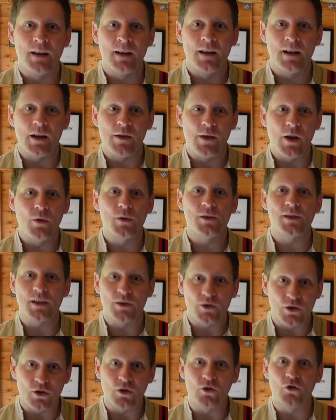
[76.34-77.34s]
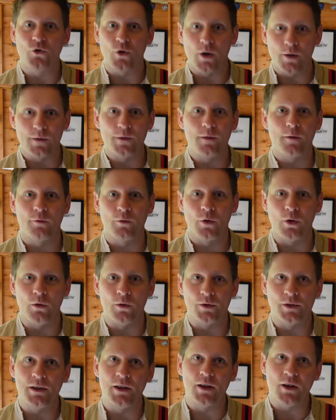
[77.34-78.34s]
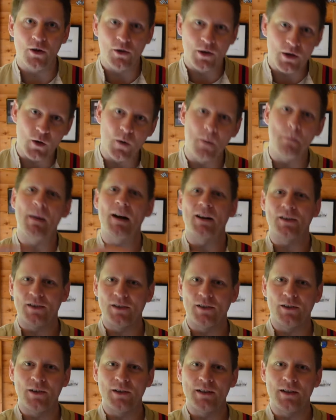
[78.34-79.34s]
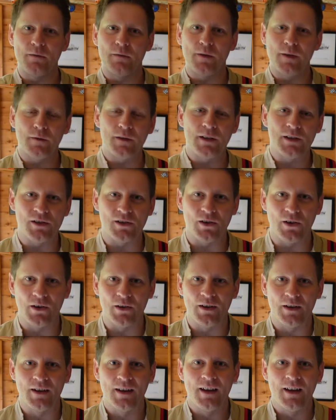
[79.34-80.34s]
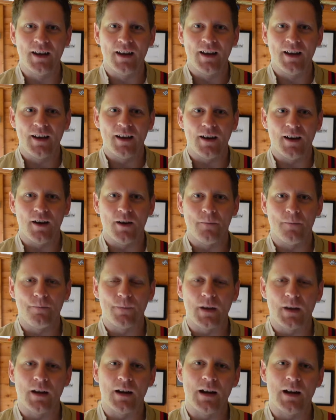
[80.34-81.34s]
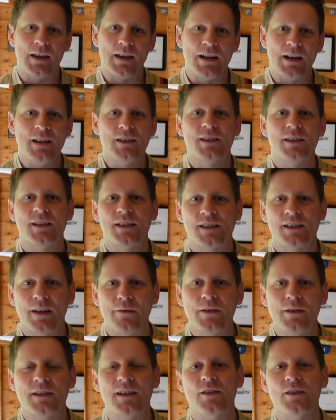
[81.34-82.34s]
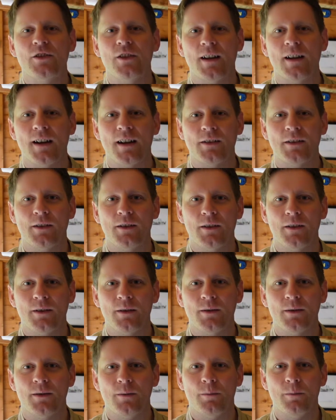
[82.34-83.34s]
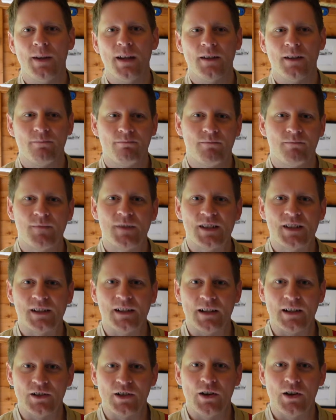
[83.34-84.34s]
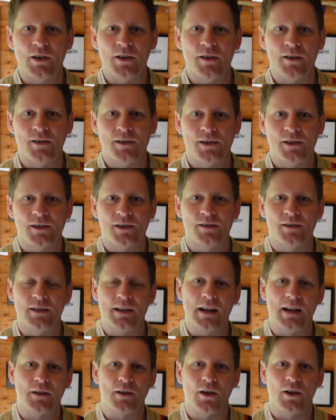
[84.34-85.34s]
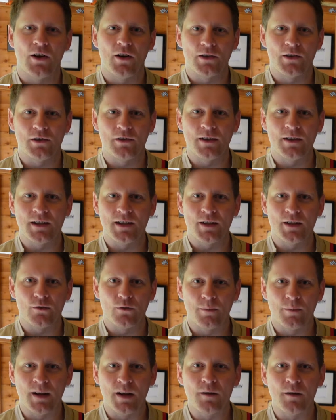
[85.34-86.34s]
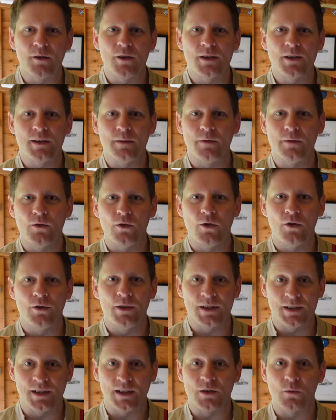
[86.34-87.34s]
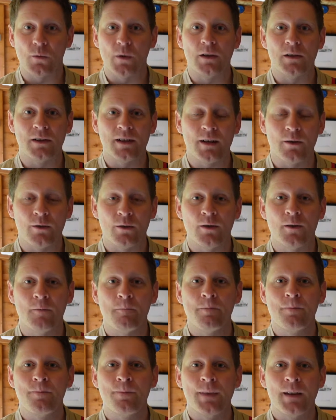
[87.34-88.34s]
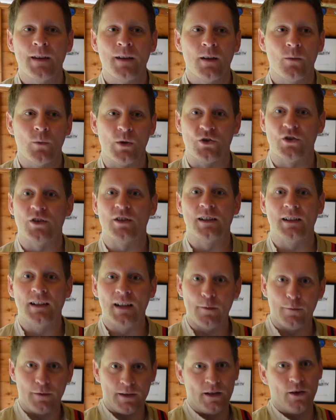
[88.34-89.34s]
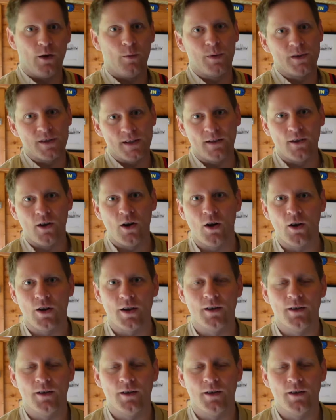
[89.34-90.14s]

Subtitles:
And those things you could drive on the throttle. So you're kind of going back to the 1950s style. And then into the 70s, you had the big slip tyres. You had cars like the Tyrrell P34, the 6-wheel Tyrrell, which just lived in opposite lock.